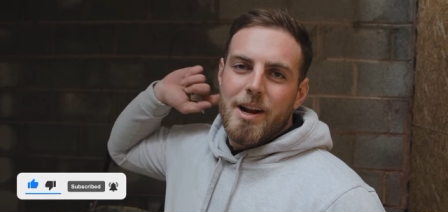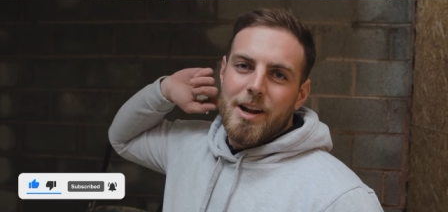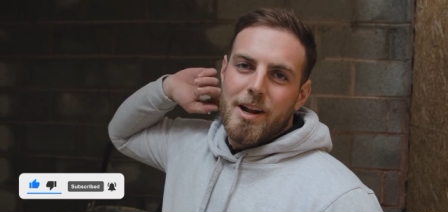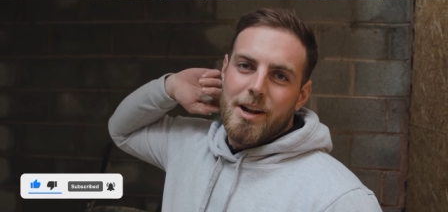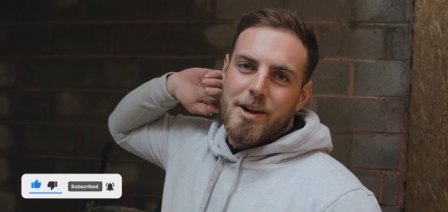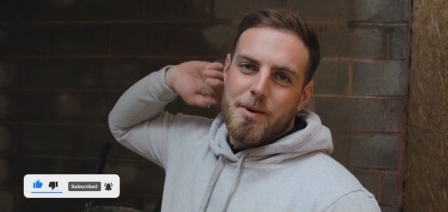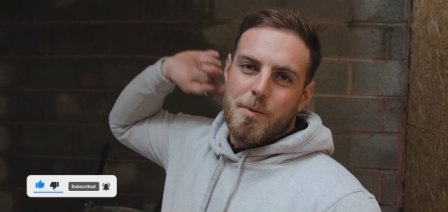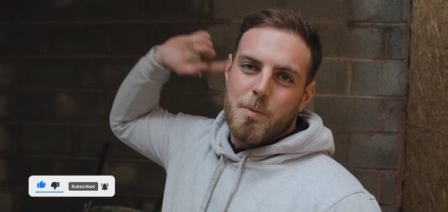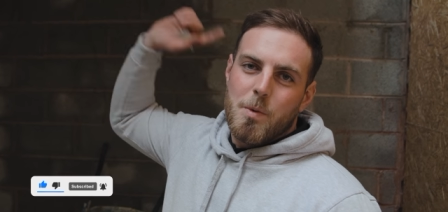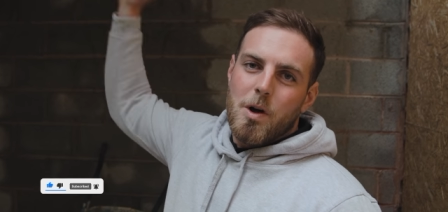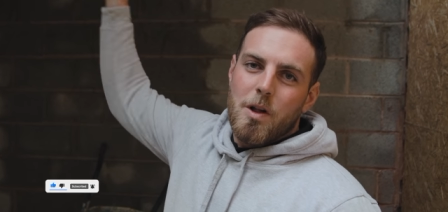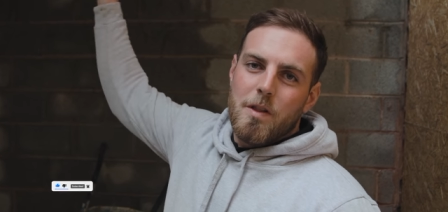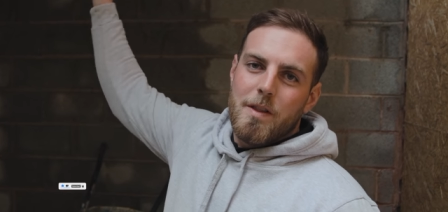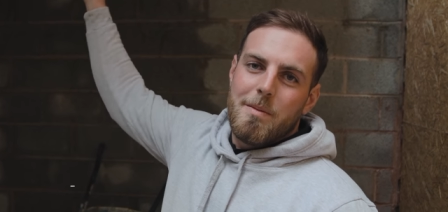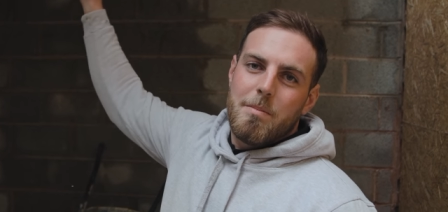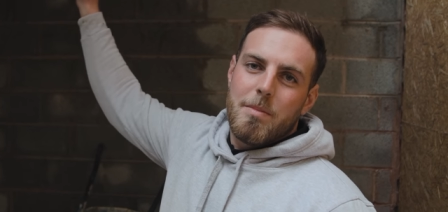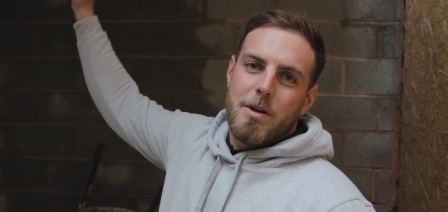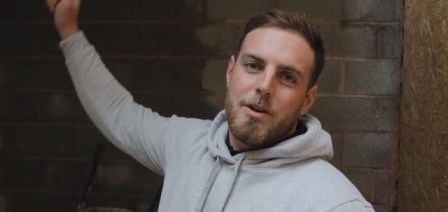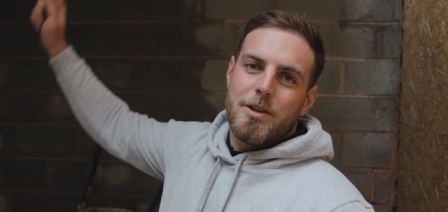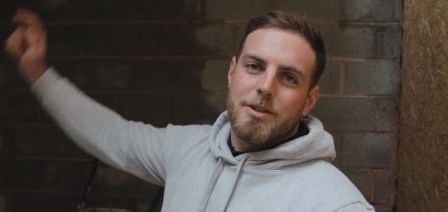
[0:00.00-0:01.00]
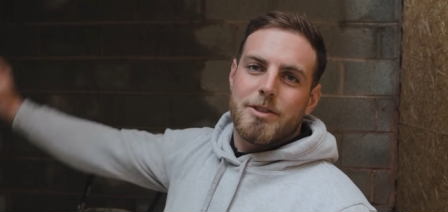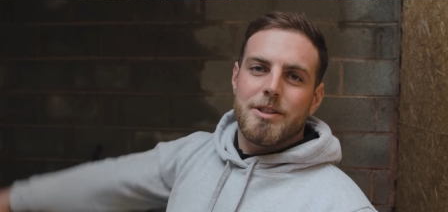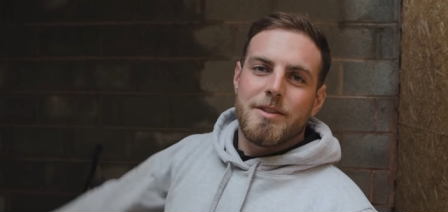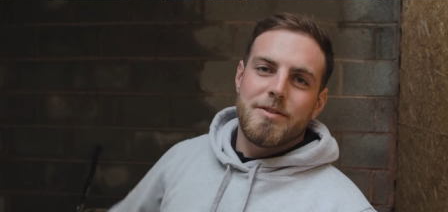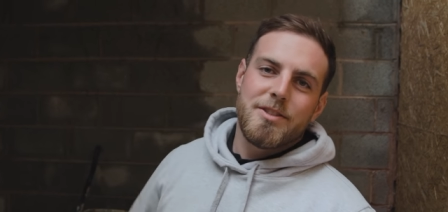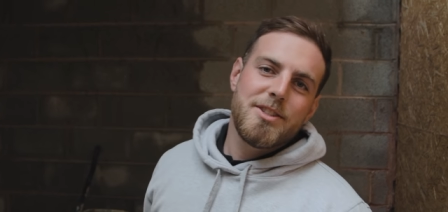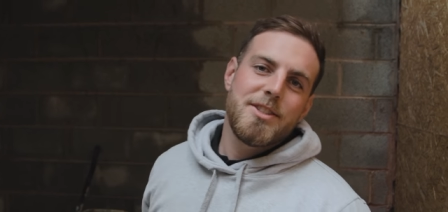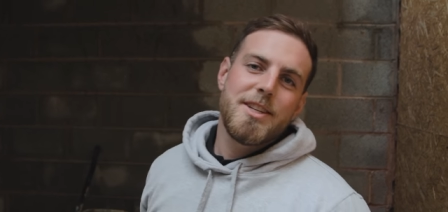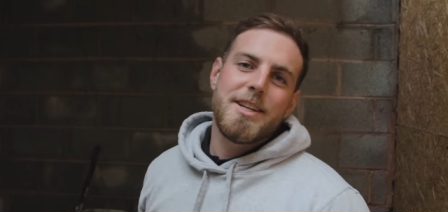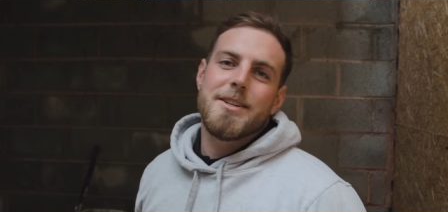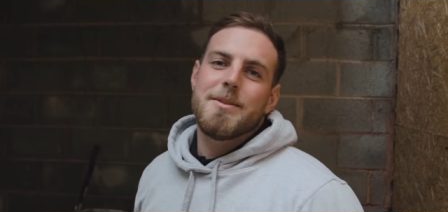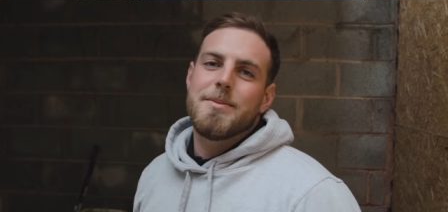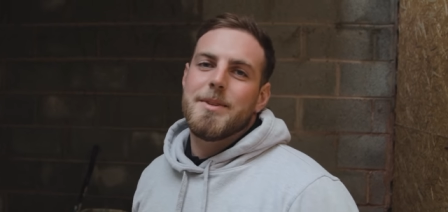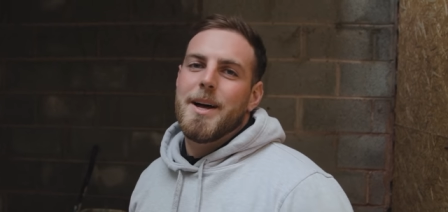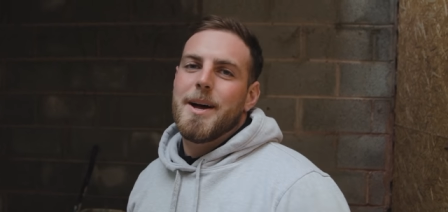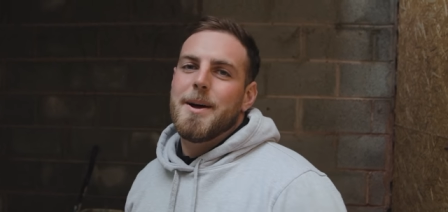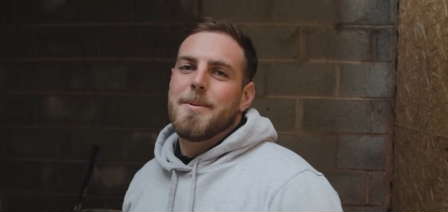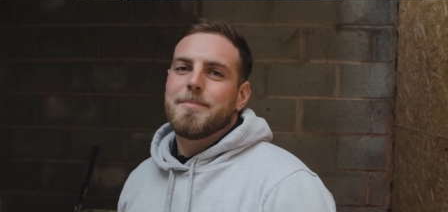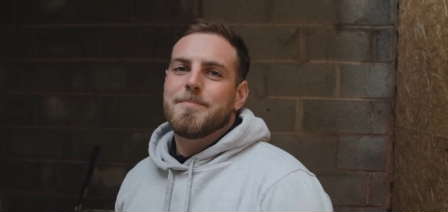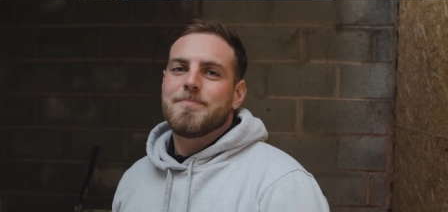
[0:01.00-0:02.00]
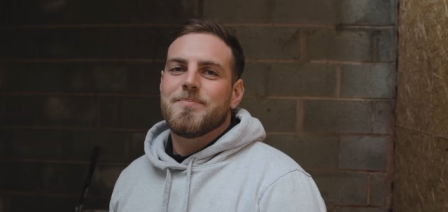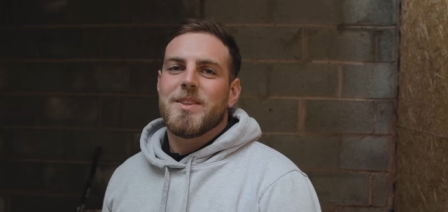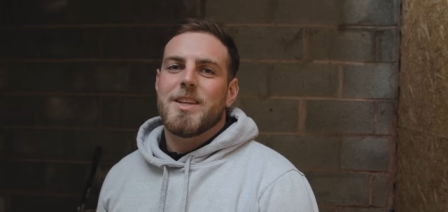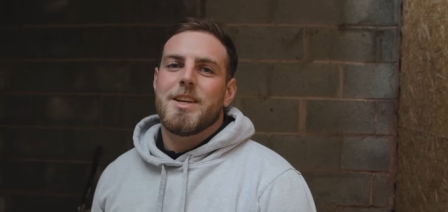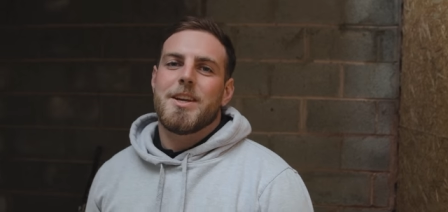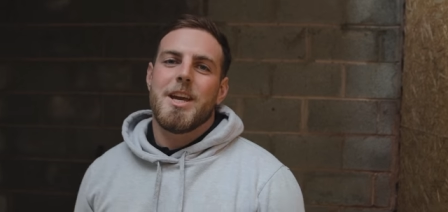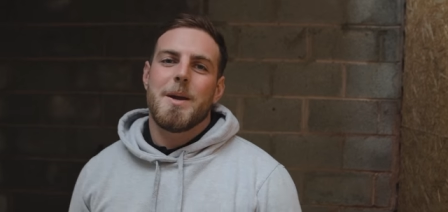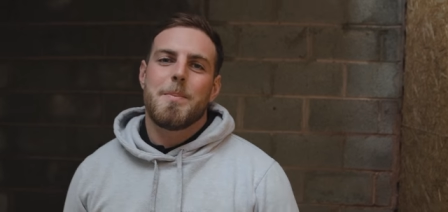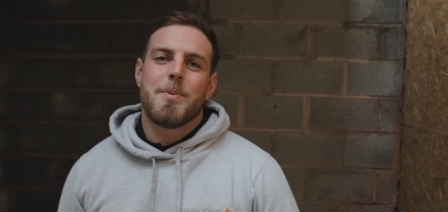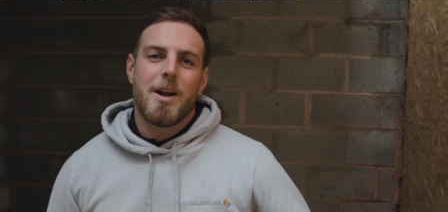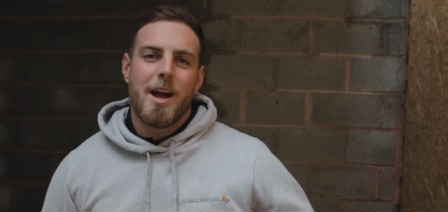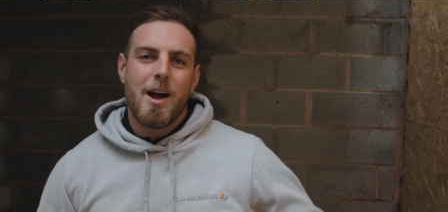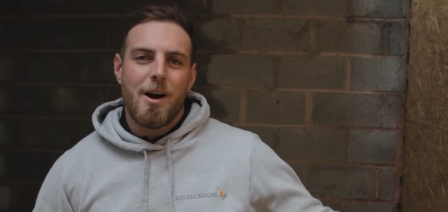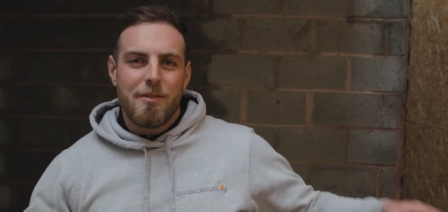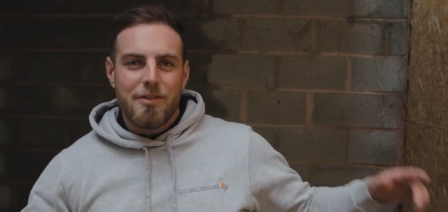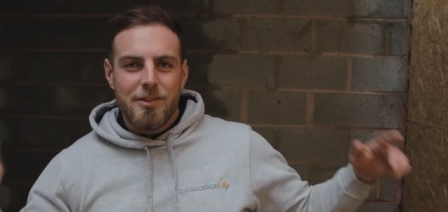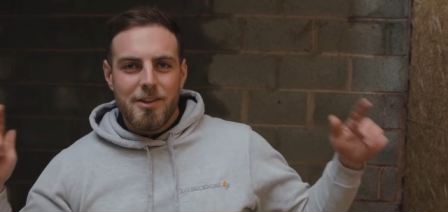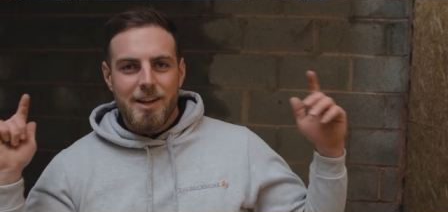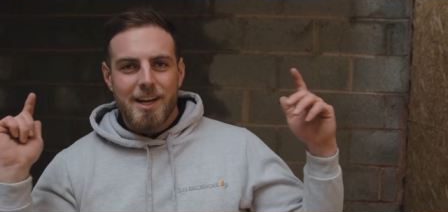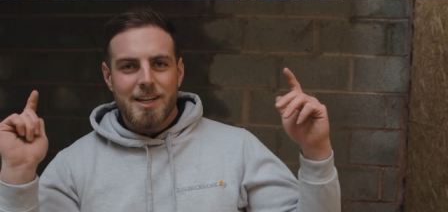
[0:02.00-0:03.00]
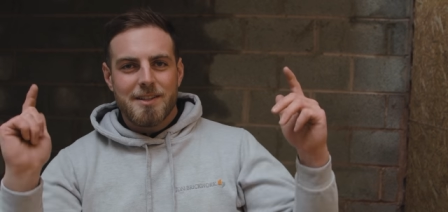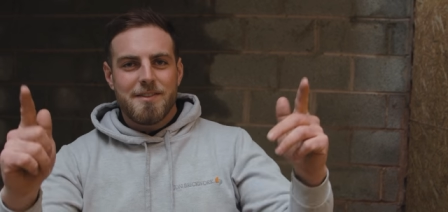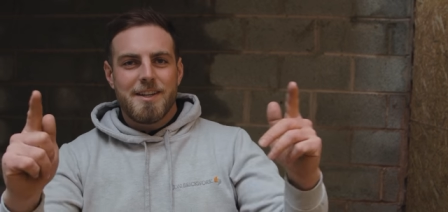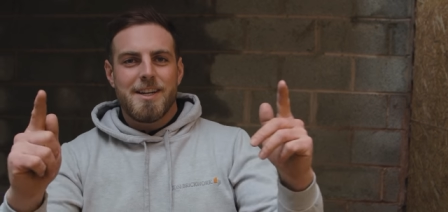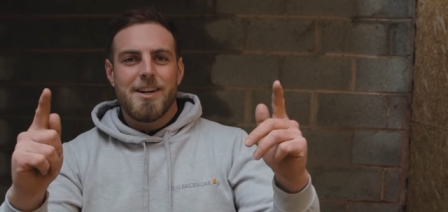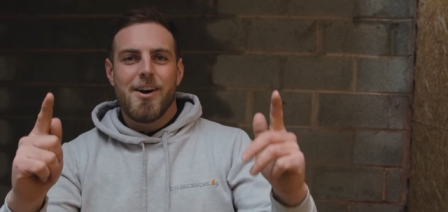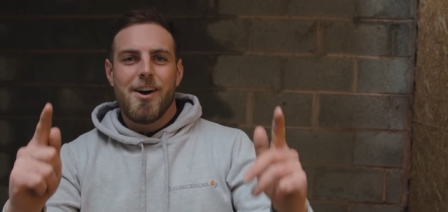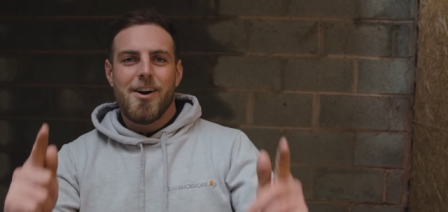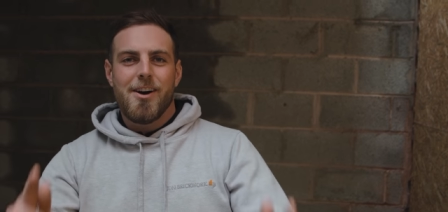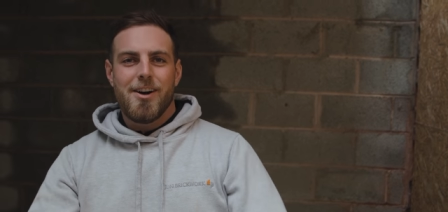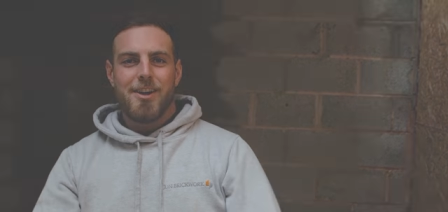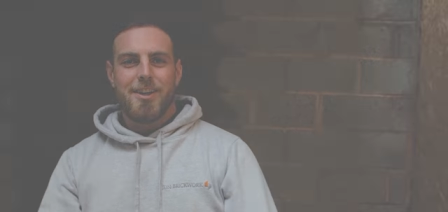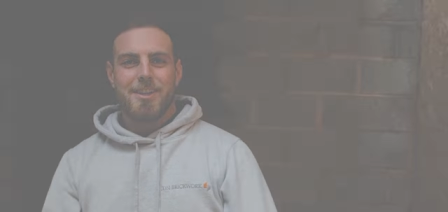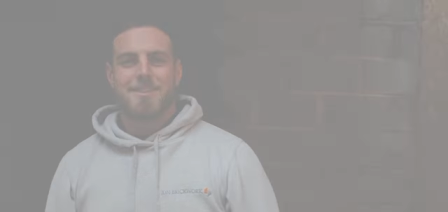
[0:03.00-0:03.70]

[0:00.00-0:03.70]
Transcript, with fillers: and wall them blocks that you've just seen up there. Keep an eye out for the next video.